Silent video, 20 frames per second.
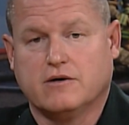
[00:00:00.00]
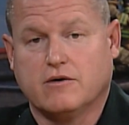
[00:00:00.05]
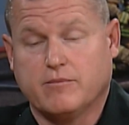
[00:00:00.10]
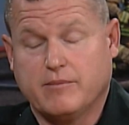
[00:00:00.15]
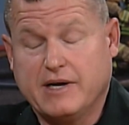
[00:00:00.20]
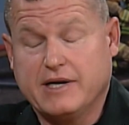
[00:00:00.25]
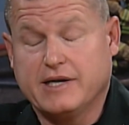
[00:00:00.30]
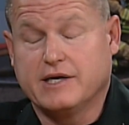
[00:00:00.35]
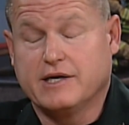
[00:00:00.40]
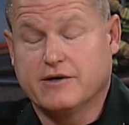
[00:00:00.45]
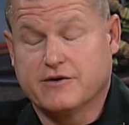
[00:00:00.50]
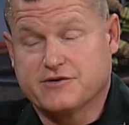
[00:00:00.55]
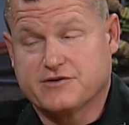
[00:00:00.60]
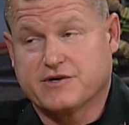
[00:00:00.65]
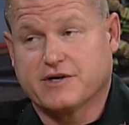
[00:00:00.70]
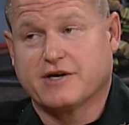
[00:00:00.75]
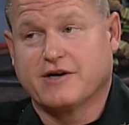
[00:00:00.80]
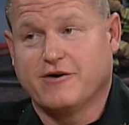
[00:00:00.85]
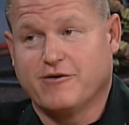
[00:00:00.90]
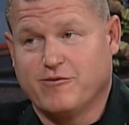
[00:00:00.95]
many years
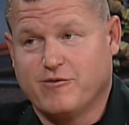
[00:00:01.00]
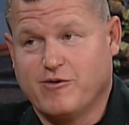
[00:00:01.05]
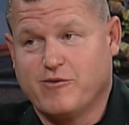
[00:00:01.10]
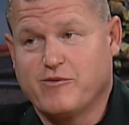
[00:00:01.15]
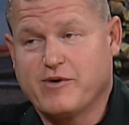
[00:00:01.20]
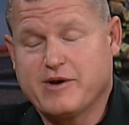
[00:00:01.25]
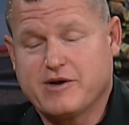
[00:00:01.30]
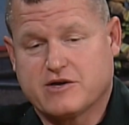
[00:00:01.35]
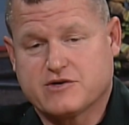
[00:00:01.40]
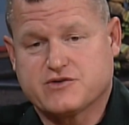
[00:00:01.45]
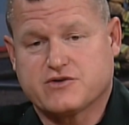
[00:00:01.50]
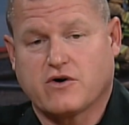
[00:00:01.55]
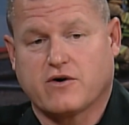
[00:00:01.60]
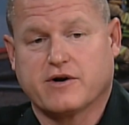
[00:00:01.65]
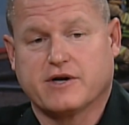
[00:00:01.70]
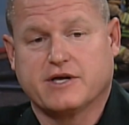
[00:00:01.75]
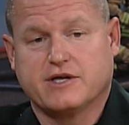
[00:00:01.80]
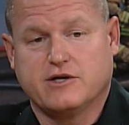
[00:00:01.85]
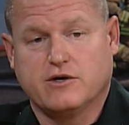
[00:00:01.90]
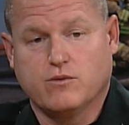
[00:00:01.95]
ago when we
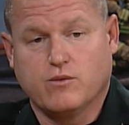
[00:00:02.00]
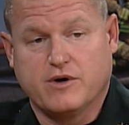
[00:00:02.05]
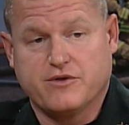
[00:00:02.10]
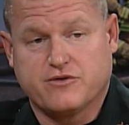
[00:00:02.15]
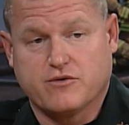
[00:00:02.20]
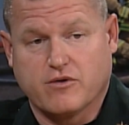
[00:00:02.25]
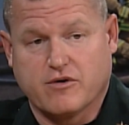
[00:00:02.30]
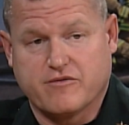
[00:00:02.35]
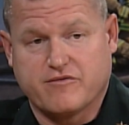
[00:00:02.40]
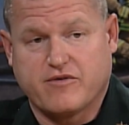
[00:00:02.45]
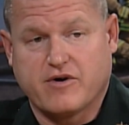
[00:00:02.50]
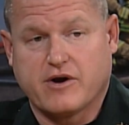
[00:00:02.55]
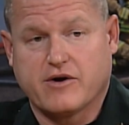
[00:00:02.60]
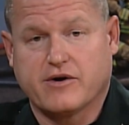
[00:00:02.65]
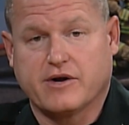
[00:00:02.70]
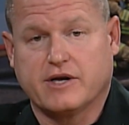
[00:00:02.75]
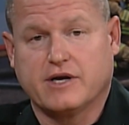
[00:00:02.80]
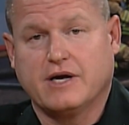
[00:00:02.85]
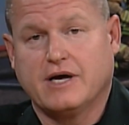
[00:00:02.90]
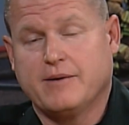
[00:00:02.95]
started, you went through a
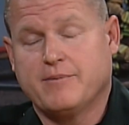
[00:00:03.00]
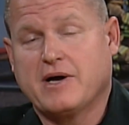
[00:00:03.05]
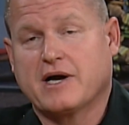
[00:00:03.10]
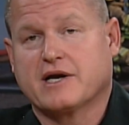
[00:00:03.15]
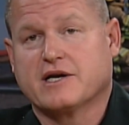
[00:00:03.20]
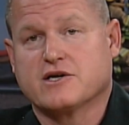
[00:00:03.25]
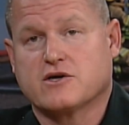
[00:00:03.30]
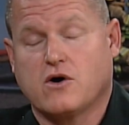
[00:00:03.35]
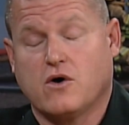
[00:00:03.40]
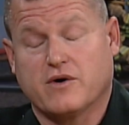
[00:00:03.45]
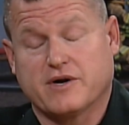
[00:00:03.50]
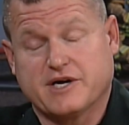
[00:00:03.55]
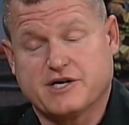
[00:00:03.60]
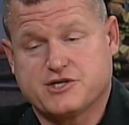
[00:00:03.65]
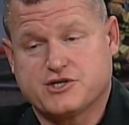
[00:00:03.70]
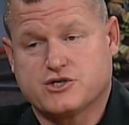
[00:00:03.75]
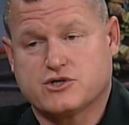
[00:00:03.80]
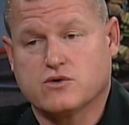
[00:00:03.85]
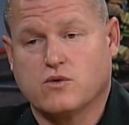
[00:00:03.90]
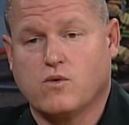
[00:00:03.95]
very, I'm not going to call it a
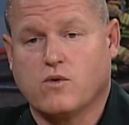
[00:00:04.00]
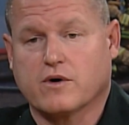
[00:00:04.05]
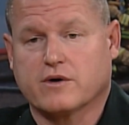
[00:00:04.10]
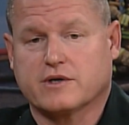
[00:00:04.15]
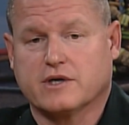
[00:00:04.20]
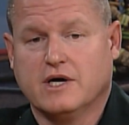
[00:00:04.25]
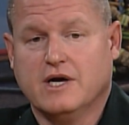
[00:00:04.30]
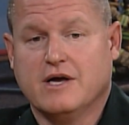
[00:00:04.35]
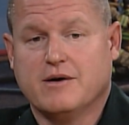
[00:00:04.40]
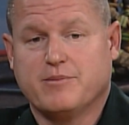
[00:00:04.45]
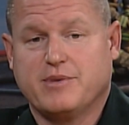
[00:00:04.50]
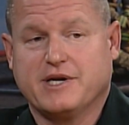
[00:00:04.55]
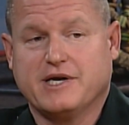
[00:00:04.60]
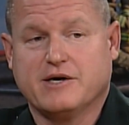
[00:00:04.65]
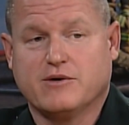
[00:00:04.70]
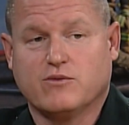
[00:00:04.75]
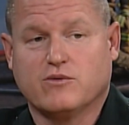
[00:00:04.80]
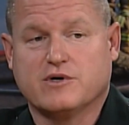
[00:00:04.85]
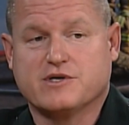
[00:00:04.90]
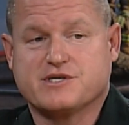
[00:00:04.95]
short, but
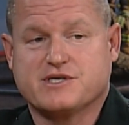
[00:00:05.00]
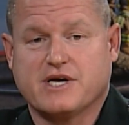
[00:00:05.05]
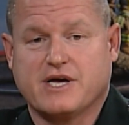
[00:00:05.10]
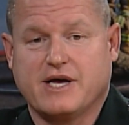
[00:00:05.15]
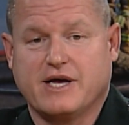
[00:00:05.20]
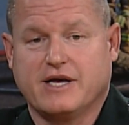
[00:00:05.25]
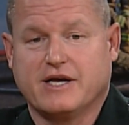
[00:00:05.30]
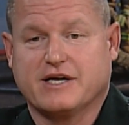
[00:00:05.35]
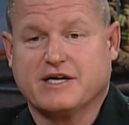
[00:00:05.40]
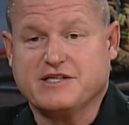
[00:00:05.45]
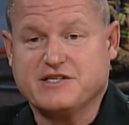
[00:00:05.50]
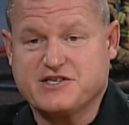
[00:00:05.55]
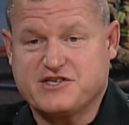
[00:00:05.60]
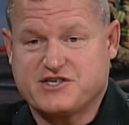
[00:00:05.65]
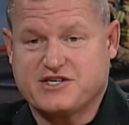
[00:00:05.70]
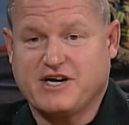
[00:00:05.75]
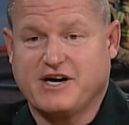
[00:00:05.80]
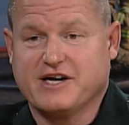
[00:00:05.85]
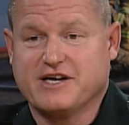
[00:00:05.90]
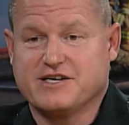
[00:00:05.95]
it was a
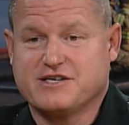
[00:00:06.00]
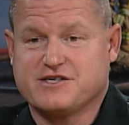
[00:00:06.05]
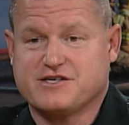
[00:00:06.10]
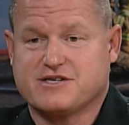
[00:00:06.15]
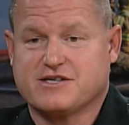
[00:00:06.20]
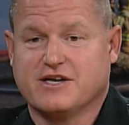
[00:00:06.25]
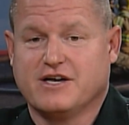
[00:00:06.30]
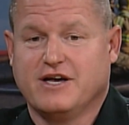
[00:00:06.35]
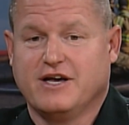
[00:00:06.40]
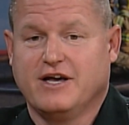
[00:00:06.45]
concise